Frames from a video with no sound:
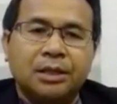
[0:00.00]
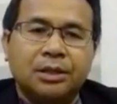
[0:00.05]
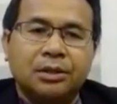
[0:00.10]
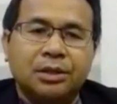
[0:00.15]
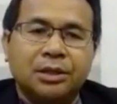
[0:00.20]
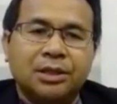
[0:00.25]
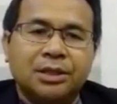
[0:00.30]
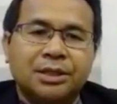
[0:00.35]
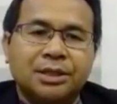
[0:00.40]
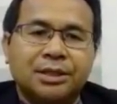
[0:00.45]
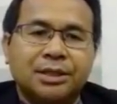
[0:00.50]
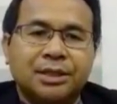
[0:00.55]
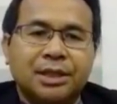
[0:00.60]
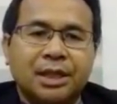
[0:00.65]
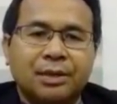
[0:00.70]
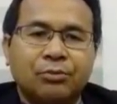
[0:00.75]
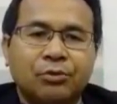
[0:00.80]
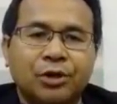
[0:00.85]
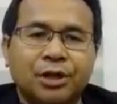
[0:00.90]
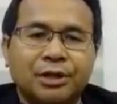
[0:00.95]
Thus,
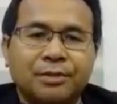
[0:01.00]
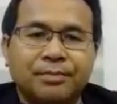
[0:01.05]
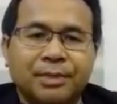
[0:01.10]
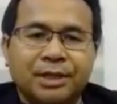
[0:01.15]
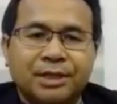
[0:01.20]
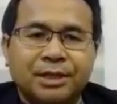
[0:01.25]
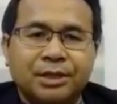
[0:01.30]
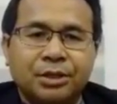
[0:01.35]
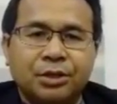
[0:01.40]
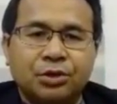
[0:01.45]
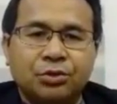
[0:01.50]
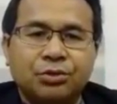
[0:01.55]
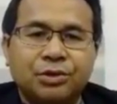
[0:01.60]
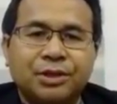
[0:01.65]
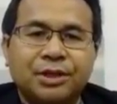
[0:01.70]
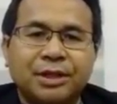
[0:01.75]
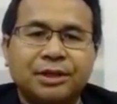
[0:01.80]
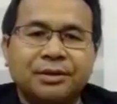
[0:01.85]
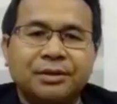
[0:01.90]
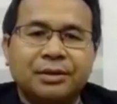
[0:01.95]
MOH must
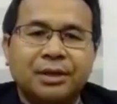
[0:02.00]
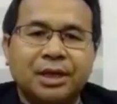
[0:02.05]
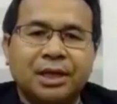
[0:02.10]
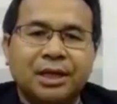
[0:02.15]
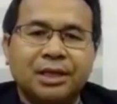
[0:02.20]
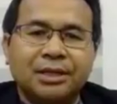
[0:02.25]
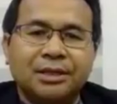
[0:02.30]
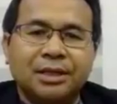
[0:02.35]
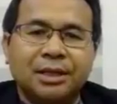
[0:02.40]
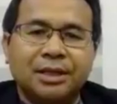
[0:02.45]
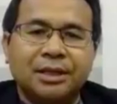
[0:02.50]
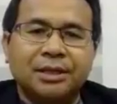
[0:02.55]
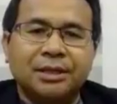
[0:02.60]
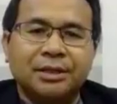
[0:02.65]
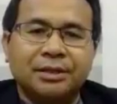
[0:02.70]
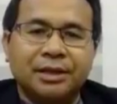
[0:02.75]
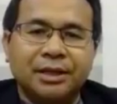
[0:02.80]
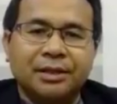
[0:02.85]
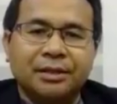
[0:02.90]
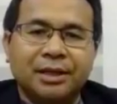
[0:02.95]
use centralized and
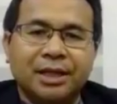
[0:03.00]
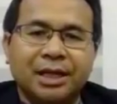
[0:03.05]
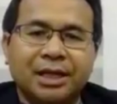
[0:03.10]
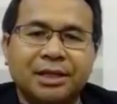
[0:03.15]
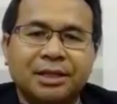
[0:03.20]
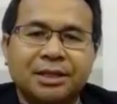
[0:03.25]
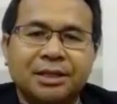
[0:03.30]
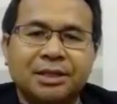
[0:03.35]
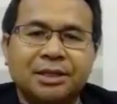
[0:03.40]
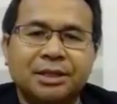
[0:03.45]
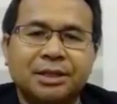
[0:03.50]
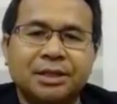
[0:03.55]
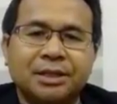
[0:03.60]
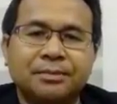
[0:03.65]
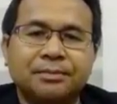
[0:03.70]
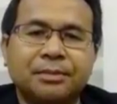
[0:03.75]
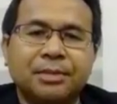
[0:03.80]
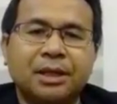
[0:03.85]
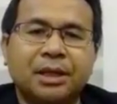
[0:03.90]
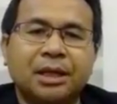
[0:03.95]
integrated IT
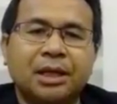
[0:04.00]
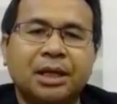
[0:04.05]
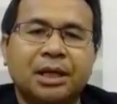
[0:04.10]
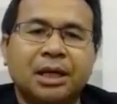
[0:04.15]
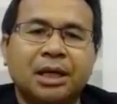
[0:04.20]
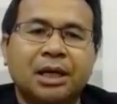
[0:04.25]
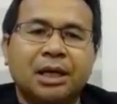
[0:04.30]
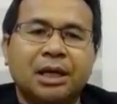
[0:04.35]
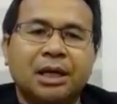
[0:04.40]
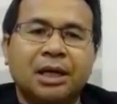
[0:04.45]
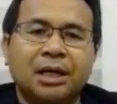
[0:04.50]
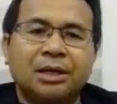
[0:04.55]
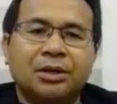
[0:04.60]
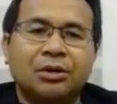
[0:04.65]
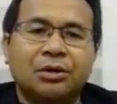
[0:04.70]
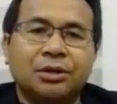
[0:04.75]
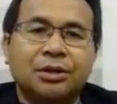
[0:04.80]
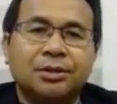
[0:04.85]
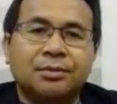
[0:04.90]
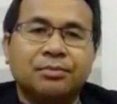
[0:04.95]
system
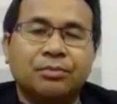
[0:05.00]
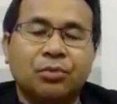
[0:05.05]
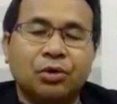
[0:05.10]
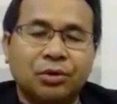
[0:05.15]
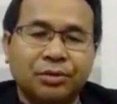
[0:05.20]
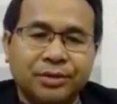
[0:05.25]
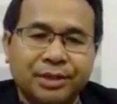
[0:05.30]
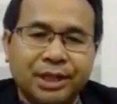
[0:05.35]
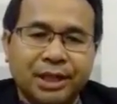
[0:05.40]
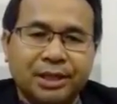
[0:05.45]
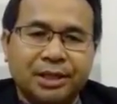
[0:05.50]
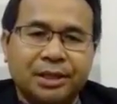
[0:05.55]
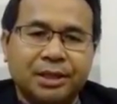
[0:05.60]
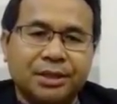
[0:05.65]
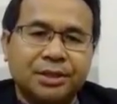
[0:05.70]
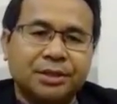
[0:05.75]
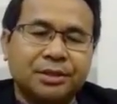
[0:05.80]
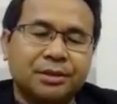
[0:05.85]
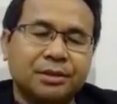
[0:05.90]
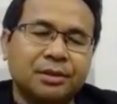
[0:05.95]
across both
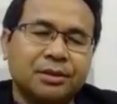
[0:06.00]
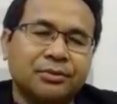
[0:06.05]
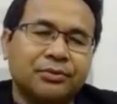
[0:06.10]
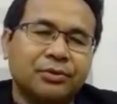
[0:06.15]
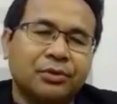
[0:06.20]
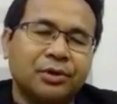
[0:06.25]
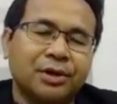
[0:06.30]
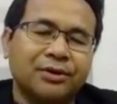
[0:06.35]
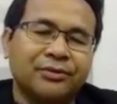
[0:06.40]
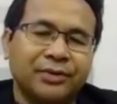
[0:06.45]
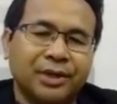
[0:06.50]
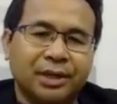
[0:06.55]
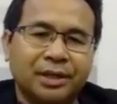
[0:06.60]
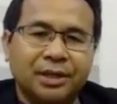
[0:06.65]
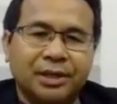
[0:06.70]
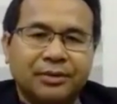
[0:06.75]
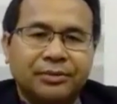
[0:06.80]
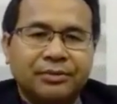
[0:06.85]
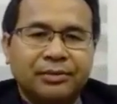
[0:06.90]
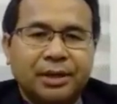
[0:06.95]
sectors for
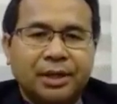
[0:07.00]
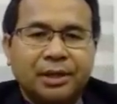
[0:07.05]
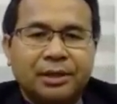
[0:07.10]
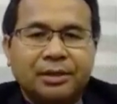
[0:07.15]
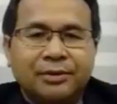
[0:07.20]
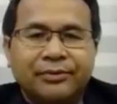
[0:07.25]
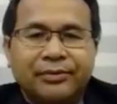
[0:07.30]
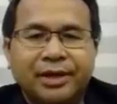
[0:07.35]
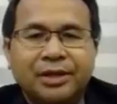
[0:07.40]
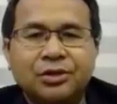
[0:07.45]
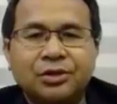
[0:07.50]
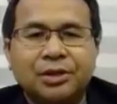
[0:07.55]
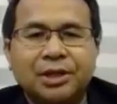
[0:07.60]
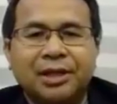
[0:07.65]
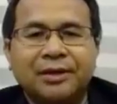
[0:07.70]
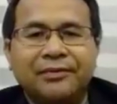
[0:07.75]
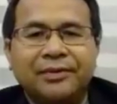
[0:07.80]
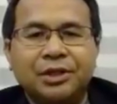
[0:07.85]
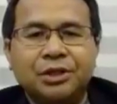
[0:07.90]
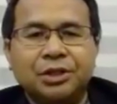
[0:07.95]
effective and
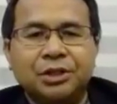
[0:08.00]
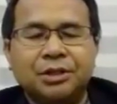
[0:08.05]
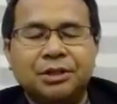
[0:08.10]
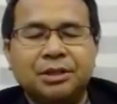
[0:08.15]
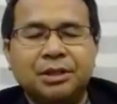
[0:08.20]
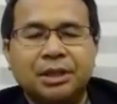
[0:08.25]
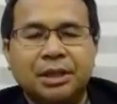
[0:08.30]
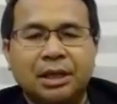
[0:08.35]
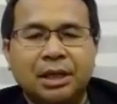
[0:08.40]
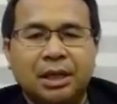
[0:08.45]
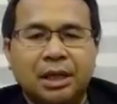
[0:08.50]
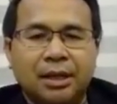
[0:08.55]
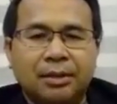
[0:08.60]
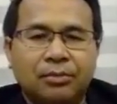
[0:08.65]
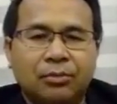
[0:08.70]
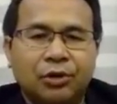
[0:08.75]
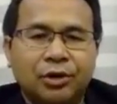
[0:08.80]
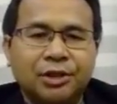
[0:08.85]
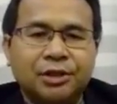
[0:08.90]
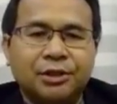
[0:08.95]
efficient
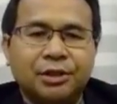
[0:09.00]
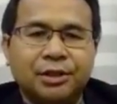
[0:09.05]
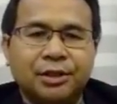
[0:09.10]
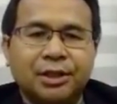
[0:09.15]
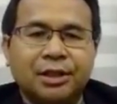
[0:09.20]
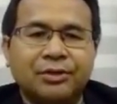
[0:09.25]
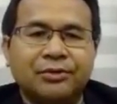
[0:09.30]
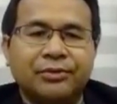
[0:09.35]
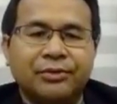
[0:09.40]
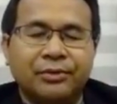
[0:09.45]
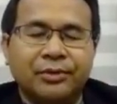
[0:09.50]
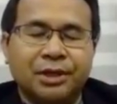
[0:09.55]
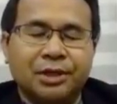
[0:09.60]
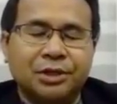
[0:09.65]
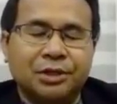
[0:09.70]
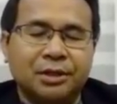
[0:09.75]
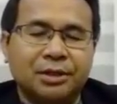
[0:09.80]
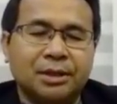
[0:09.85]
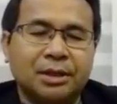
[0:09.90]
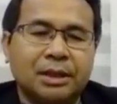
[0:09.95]
monitoring and
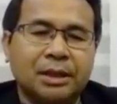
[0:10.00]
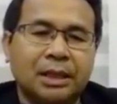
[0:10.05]
evaluation.